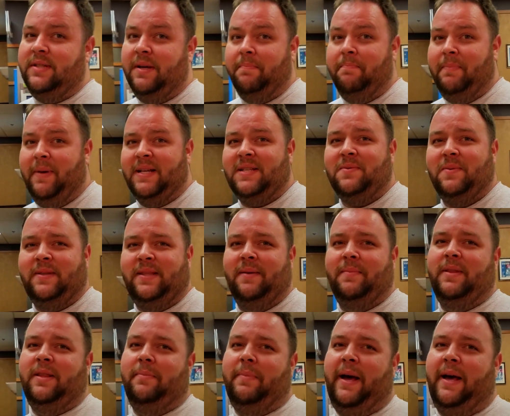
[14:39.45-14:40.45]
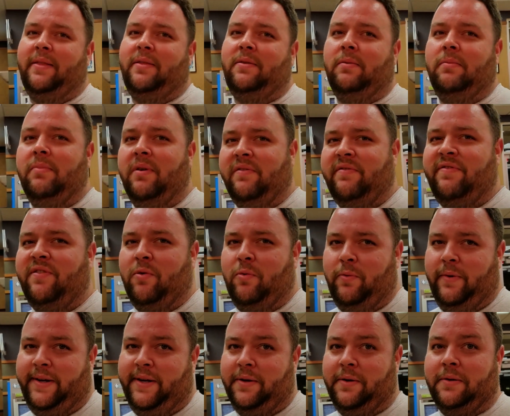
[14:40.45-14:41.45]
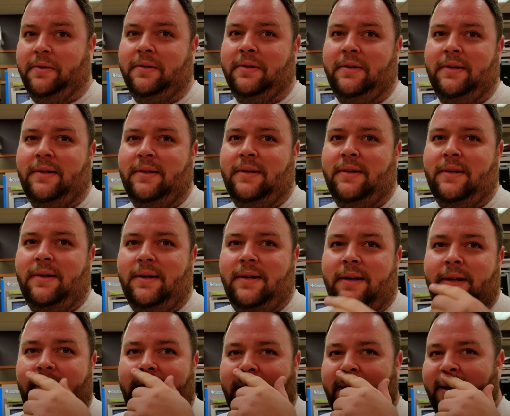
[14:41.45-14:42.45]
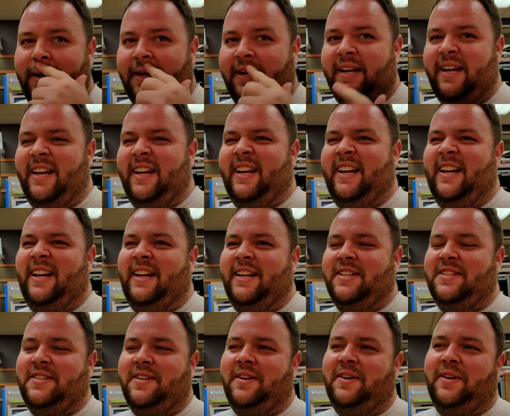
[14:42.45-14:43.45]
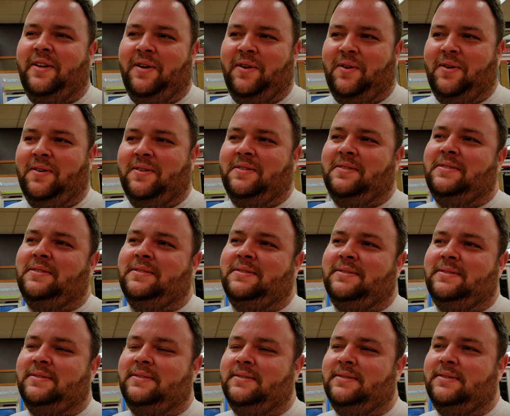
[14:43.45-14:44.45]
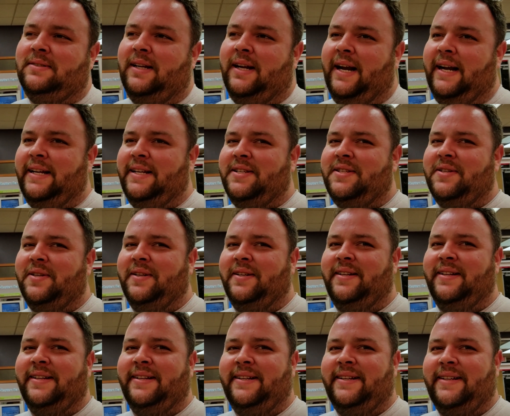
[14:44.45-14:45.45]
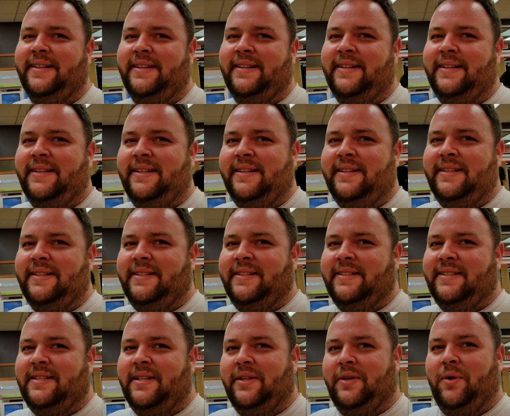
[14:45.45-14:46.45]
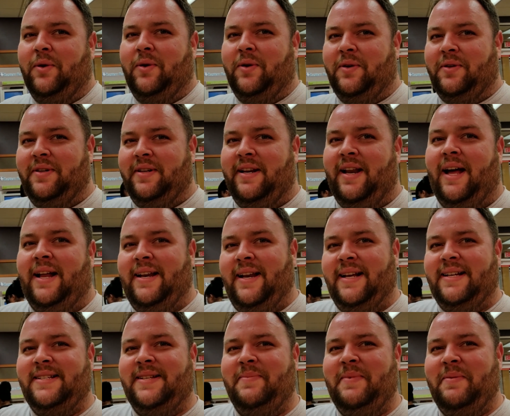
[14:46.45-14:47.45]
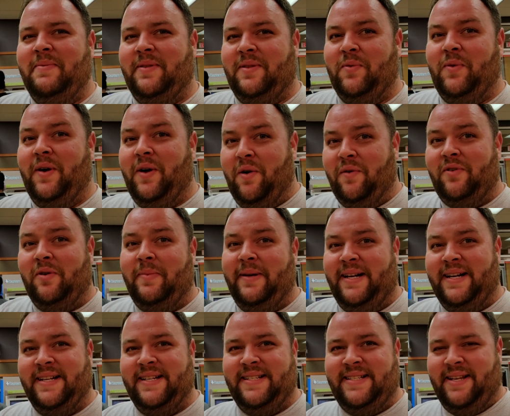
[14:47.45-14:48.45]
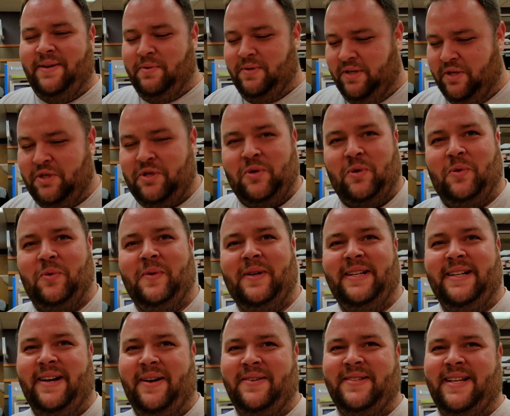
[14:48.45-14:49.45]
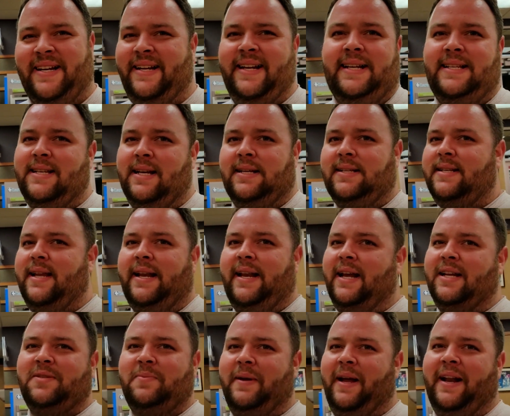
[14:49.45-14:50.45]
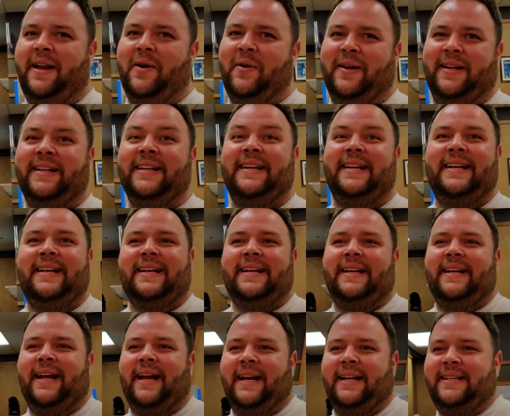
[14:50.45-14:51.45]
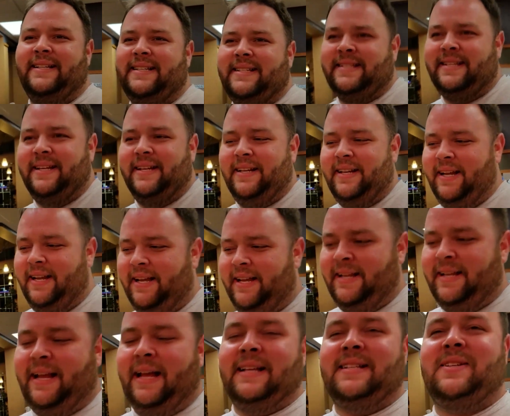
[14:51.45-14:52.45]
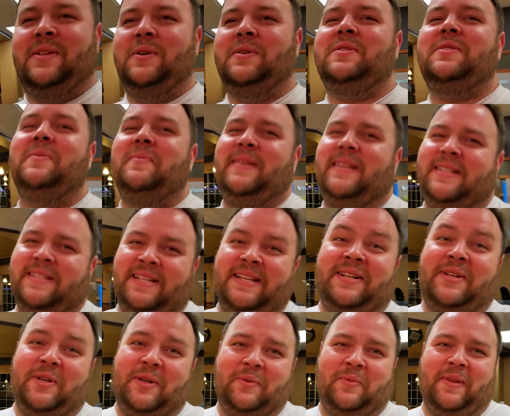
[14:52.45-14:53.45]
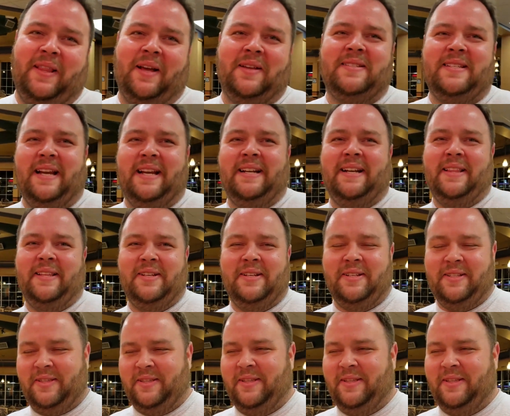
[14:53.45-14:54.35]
to mess with them in the bathroom, but for real. I stood at a urinal, and he stood to the urinal, not next to me, but the one over, because there was a short one, and I was like, he's gonna stand next to me, I know it. And he stood as close to me as he could without staying to the,